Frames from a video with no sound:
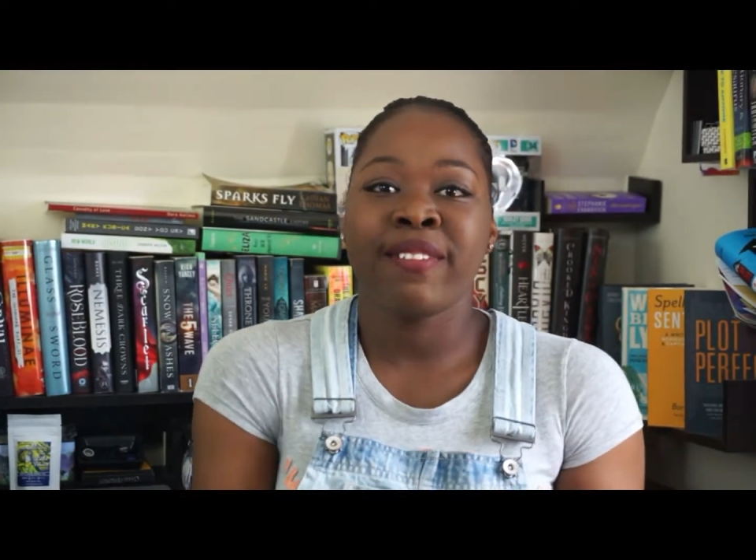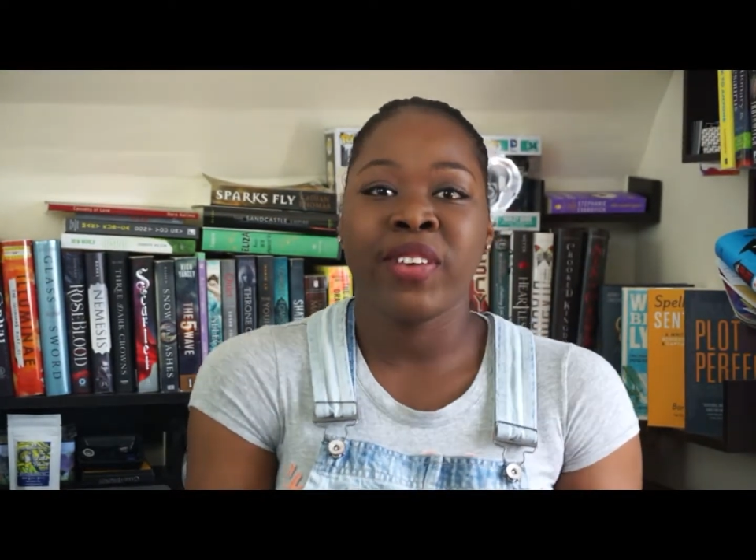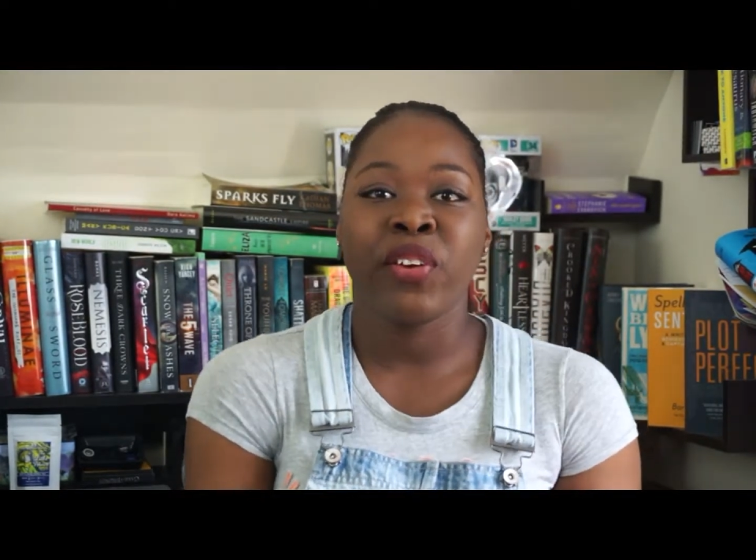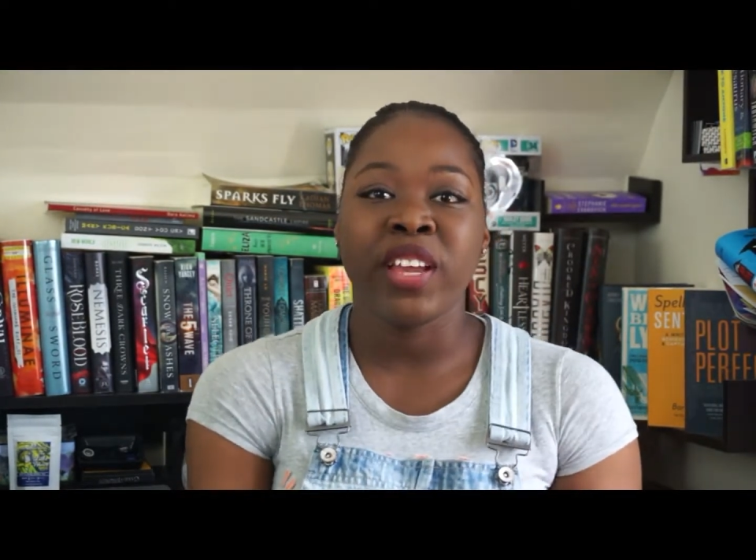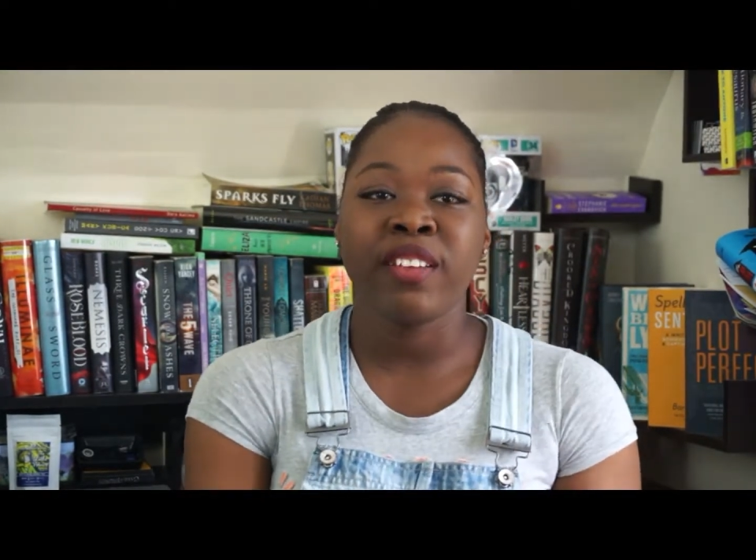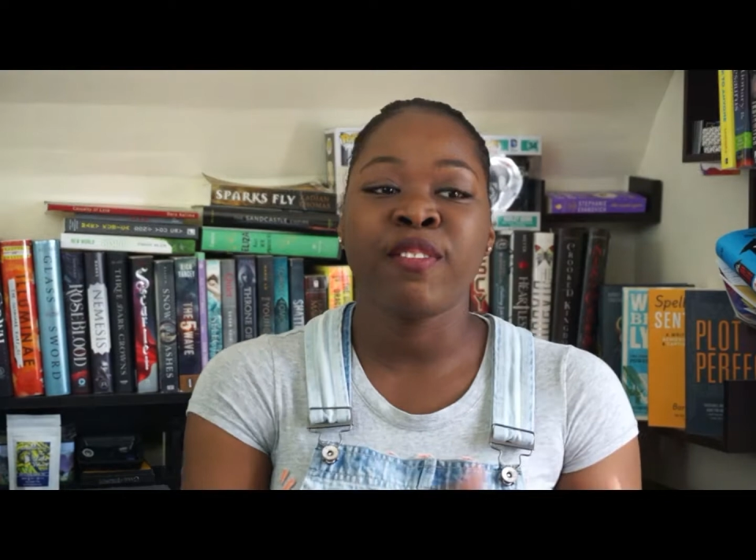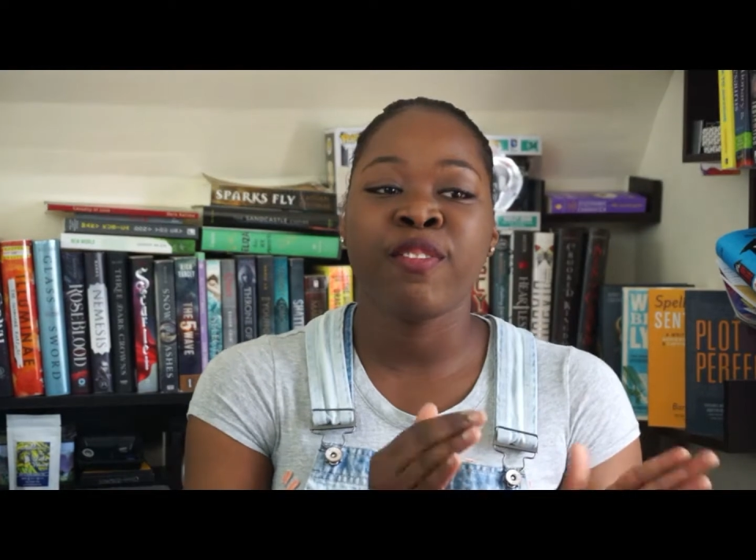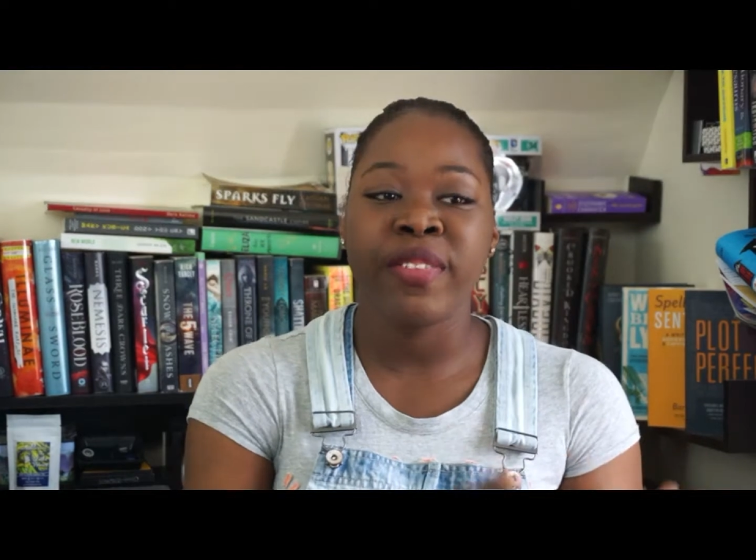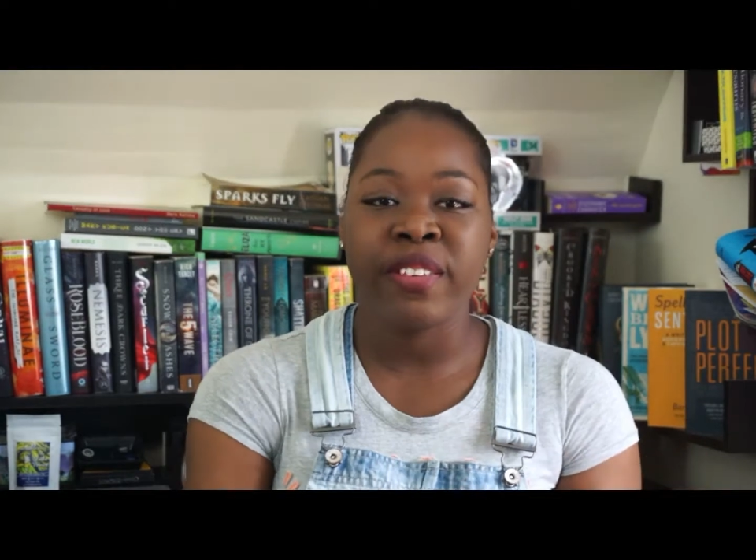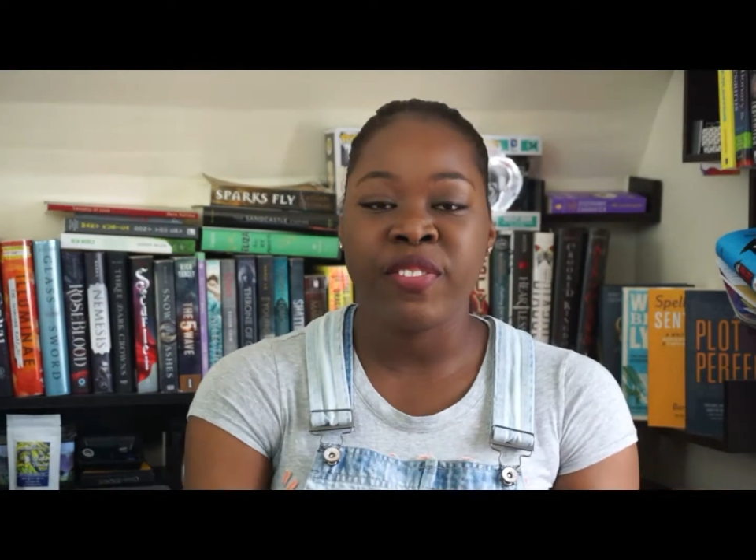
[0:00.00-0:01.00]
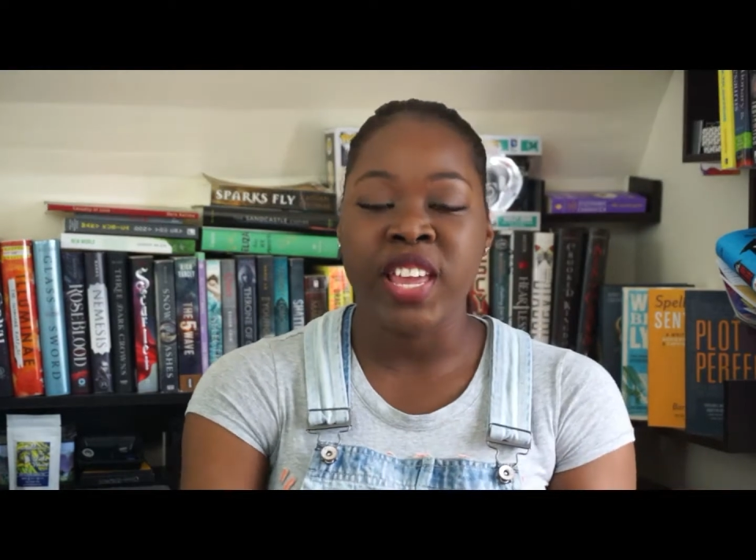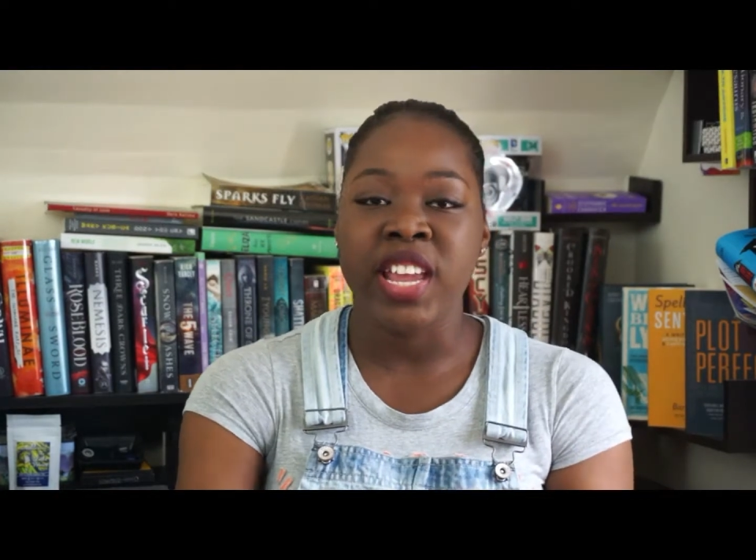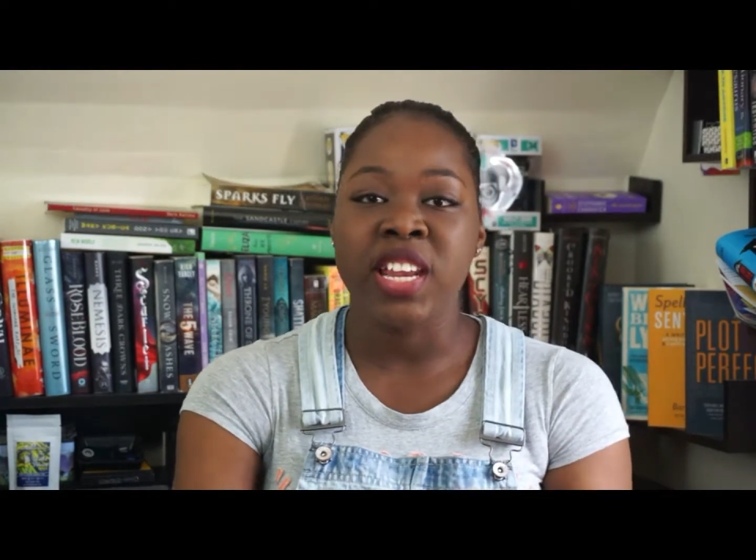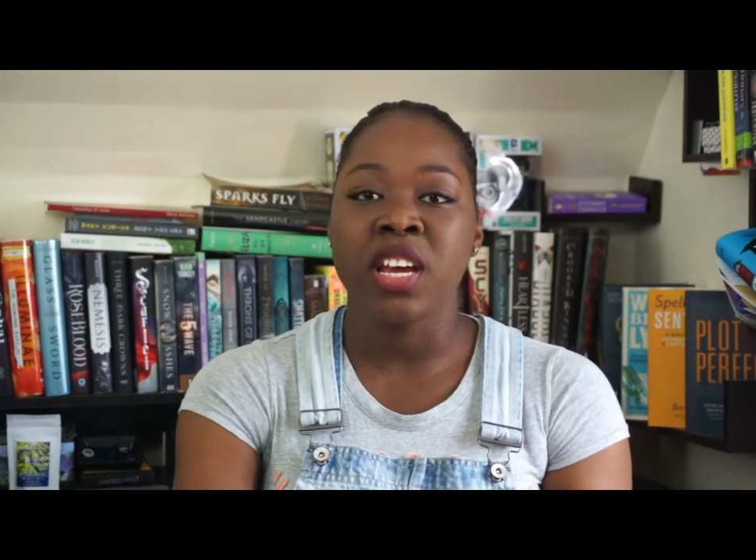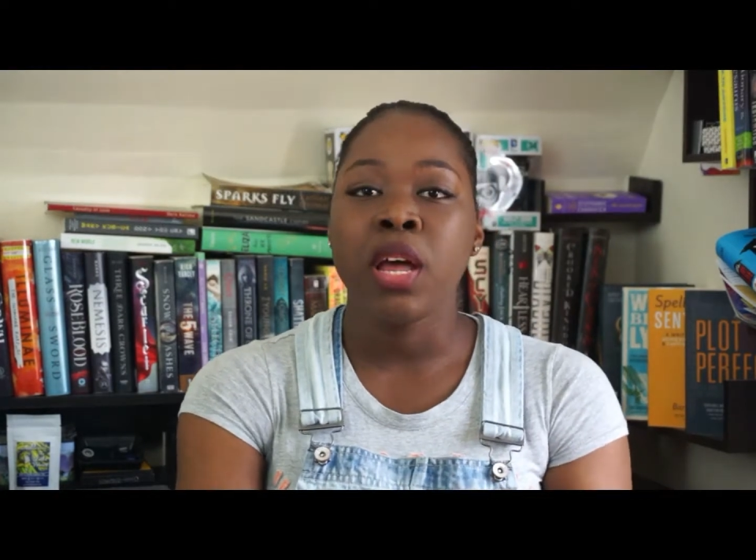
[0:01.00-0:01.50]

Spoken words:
very vivid